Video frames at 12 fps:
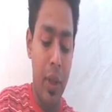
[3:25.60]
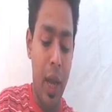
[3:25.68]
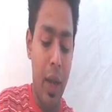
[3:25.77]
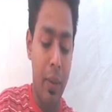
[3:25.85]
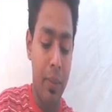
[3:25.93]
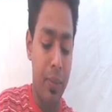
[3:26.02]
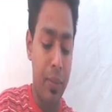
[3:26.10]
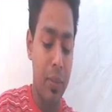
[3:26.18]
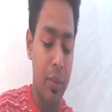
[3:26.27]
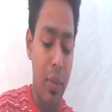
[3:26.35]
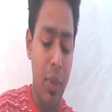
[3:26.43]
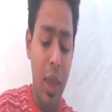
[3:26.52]
that
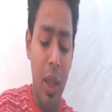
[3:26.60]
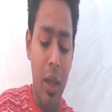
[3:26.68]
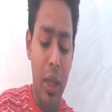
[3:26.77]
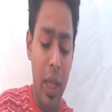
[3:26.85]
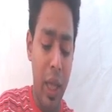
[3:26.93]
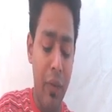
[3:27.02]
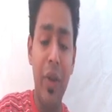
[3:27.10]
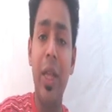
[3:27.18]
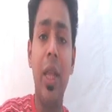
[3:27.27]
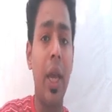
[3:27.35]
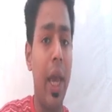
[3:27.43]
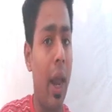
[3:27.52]
if it
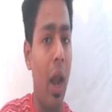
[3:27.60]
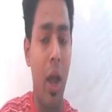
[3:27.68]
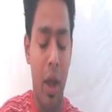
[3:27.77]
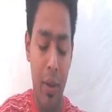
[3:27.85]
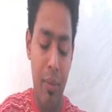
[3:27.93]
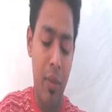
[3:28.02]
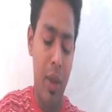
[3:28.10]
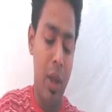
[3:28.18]
is a Kerala,